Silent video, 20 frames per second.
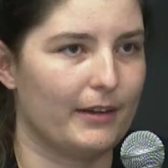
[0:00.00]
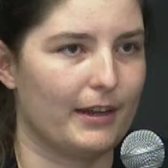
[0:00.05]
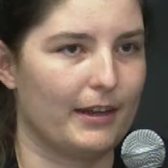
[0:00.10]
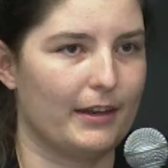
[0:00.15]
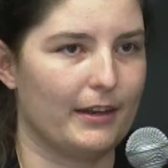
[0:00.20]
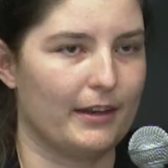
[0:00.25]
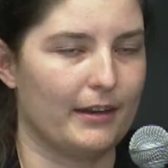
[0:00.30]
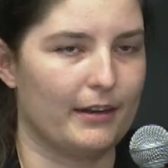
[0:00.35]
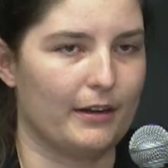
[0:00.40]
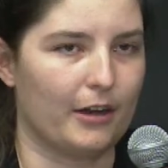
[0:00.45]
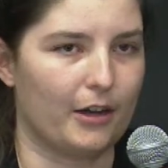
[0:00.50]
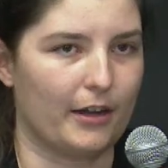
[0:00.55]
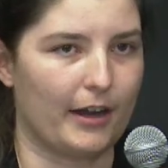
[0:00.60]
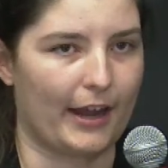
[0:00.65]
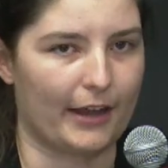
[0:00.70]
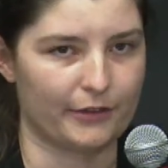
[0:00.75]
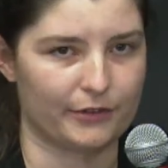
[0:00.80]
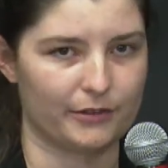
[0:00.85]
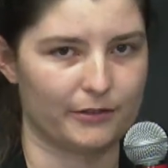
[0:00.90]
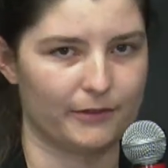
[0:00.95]
in our
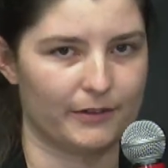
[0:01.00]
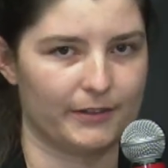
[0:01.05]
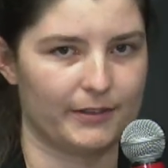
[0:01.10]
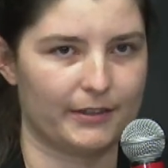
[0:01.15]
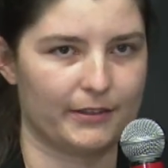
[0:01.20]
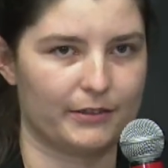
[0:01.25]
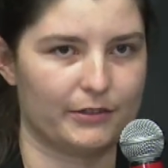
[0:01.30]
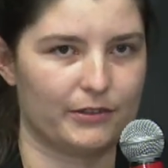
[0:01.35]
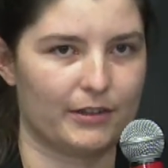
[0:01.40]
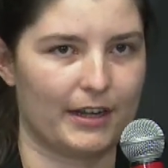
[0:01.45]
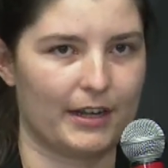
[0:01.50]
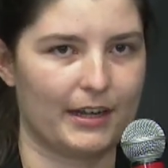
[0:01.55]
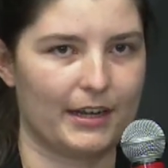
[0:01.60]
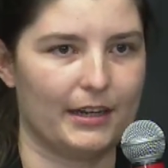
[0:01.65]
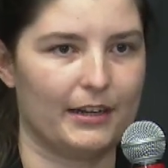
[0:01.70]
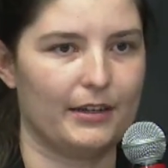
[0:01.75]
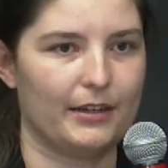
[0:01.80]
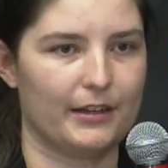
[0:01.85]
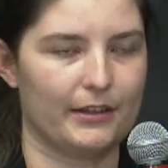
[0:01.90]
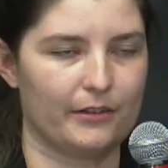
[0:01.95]
astrophysics
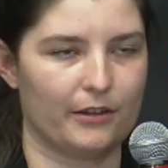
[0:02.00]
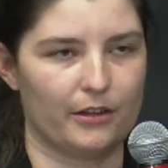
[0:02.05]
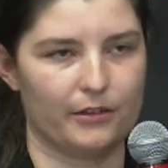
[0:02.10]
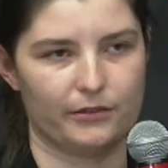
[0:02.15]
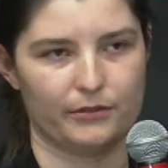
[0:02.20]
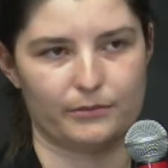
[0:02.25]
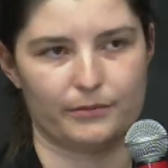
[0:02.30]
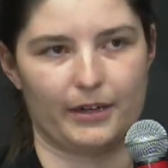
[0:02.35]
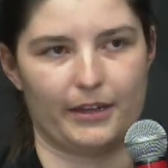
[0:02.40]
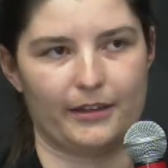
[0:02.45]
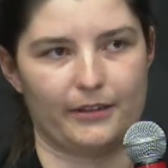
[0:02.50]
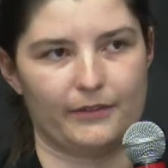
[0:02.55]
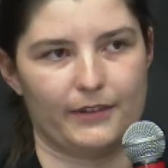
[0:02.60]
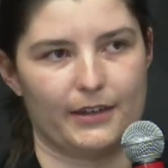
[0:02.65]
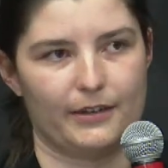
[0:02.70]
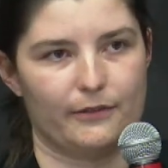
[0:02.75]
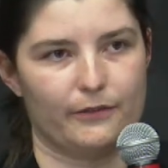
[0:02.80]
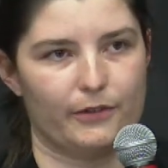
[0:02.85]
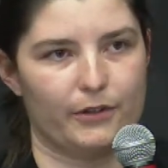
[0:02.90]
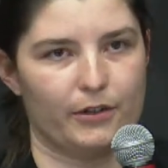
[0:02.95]
training is also
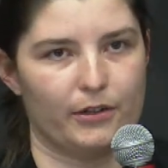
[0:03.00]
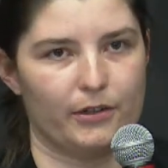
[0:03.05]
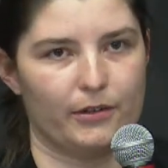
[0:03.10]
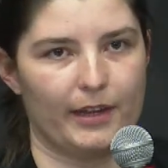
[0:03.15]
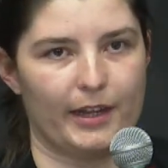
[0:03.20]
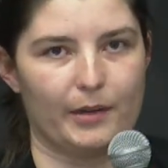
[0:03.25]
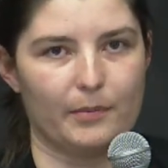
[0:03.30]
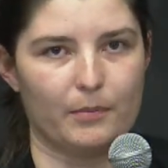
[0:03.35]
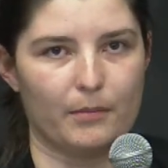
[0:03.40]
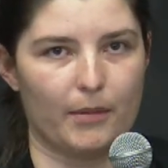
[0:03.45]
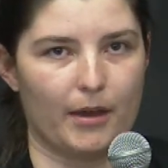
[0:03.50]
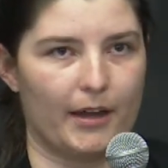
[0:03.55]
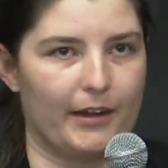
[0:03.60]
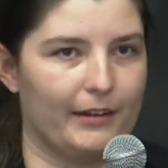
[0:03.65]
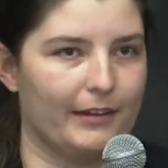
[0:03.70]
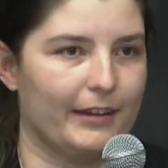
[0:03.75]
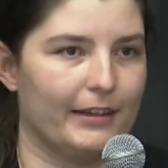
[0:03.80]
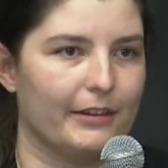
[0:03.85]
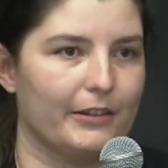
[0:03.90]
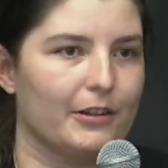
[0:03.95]
relevant for like
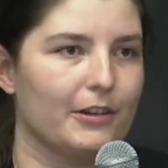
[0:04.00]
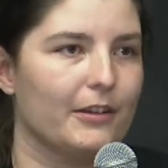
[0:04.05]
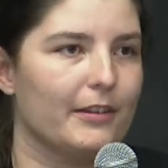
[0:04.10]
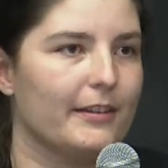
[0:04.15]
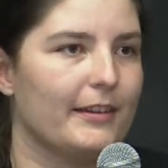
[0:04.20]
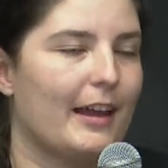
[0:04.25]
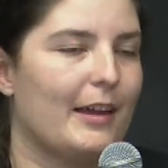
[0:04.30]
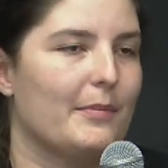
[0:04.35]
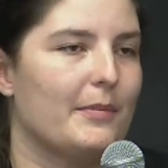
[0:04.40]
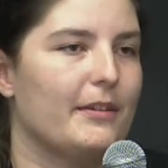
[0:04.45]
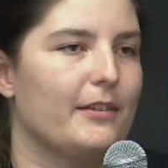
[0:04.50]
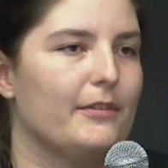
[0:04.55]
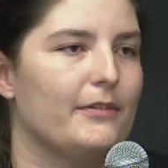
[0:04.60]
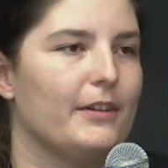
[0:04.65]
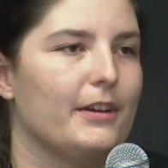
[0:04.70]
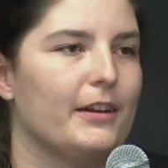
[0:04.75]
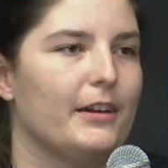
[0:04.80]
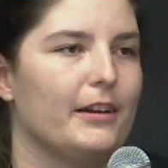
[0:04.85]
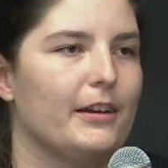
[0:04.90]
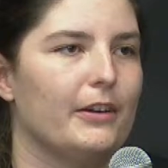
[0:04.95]
modeling the Earth's
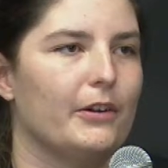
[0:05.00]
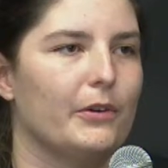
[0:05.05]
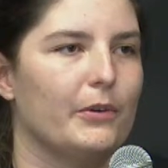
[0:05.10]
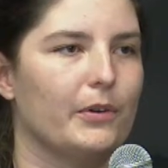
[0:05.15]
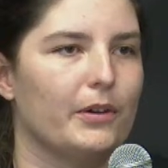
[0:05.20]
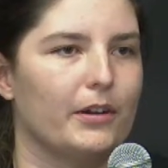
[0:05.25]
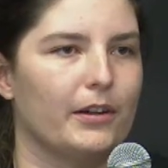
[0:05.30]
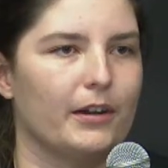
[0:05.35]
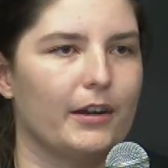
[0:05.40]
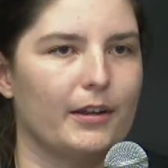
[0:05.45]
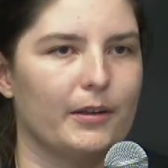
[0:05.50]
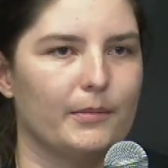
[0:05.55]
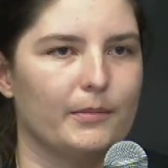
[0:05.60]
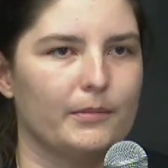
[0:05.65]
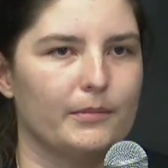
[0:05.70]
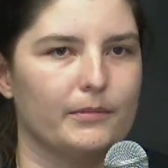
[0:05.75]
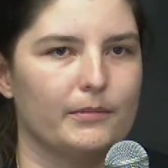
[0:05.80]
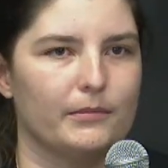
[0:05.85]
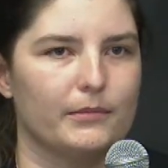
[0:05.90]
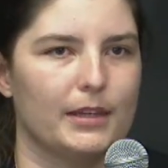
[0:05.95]
atmosphere, or
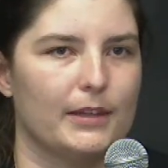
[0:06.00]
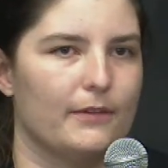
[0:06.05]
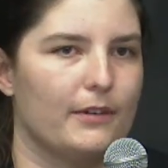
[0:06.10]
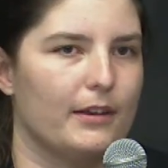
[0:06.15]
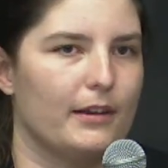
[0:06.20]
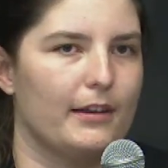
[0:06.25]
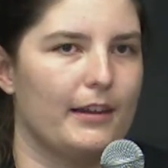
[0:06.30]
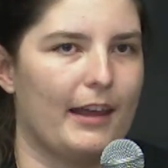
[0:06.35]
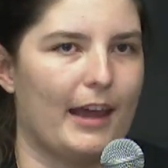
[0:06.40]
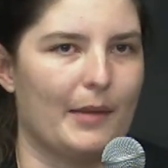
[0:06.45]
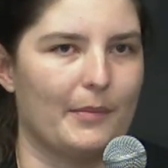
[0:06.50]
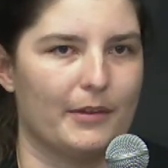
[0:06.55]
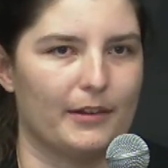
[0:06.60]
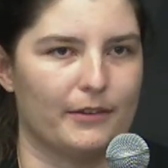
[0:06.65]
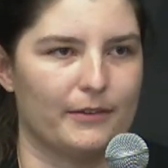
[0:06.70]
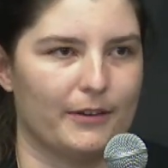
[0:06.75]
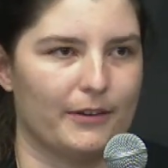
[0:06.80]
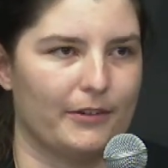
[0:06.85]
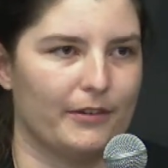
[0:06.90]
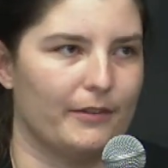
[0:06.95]
even the
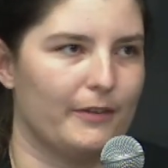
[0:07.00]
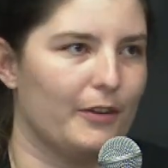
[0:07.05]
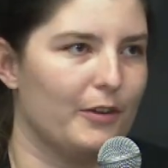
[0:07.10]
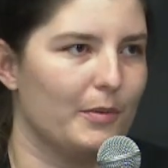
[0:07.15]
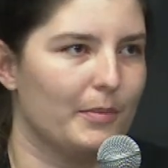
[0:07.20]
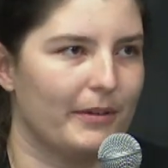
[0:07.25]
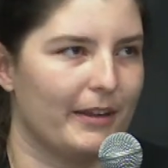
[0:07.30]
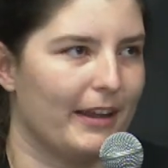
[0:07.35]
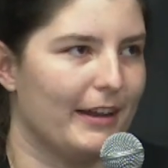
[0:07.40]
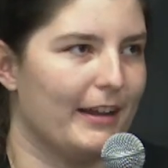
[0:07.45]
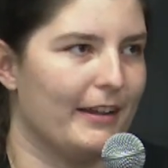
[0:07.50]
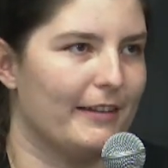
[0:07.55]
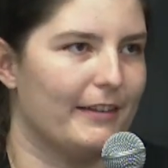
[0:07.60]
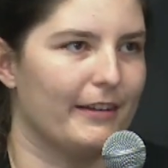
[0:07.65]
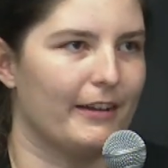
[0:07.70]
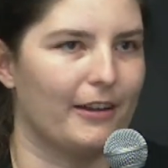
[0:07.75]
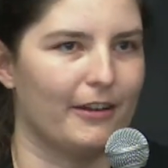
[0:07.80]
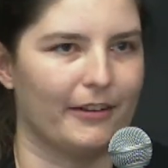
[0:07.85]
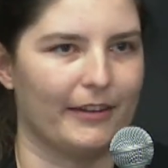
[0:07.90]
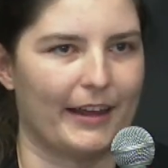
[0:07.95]
atmospheres of other planets,
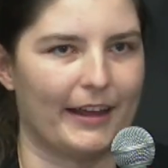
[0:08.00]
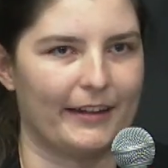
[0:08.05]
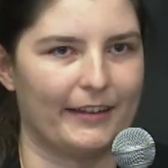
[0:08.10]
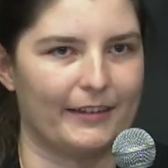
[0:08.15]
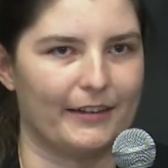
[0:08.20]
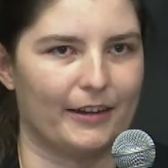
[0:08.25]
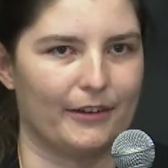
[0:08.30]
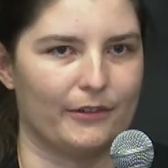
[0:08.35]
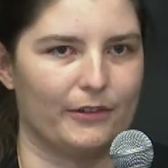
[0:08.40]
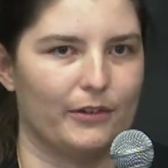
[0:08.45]
all that stuff.